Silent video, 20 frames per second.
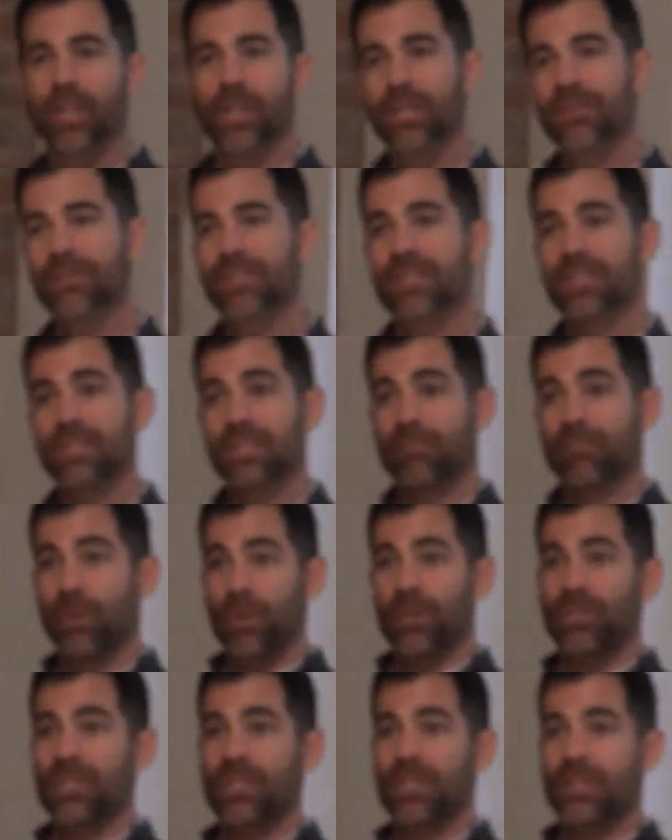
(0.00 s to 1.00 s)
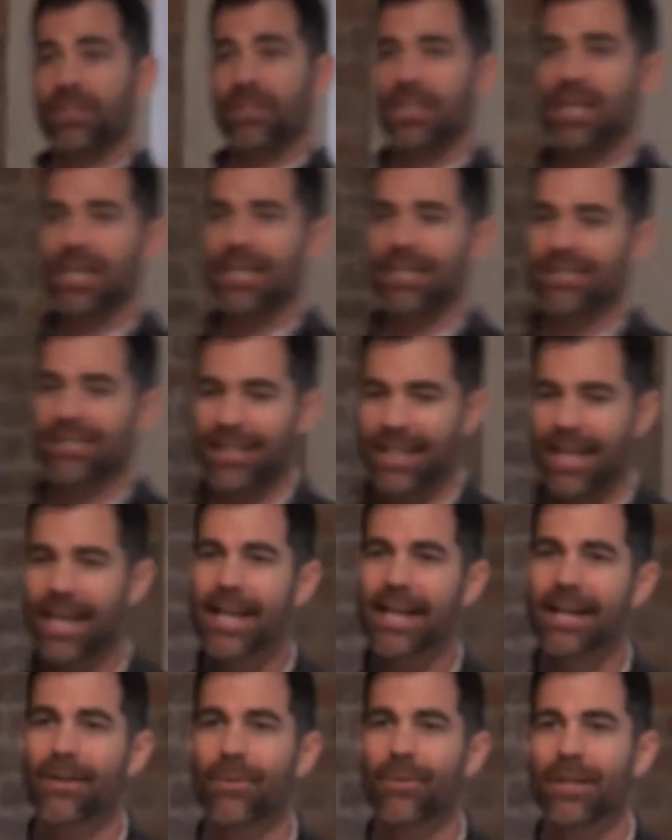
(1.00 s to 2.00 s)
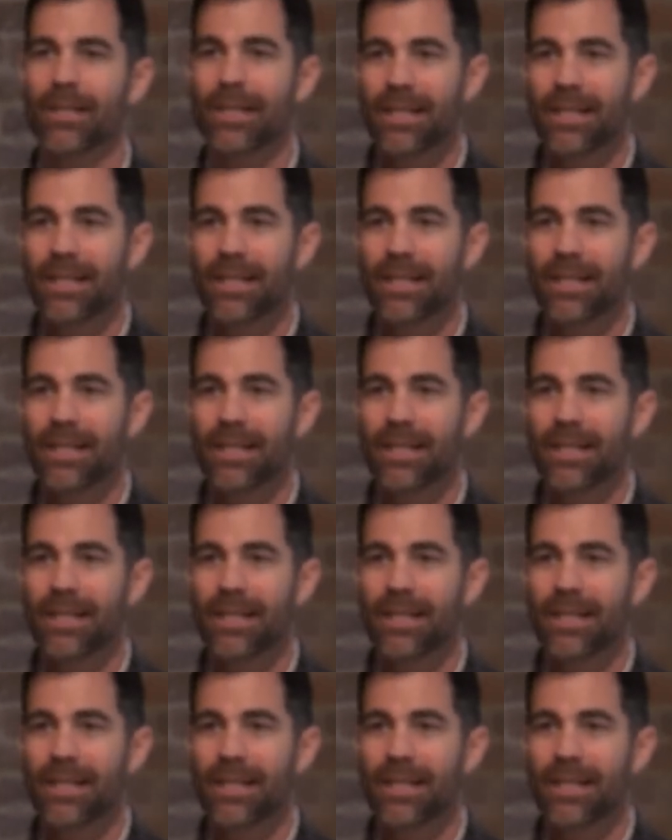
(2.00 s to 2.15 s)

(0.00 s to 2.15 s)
And all of a sudden the person on the other line is like, hey,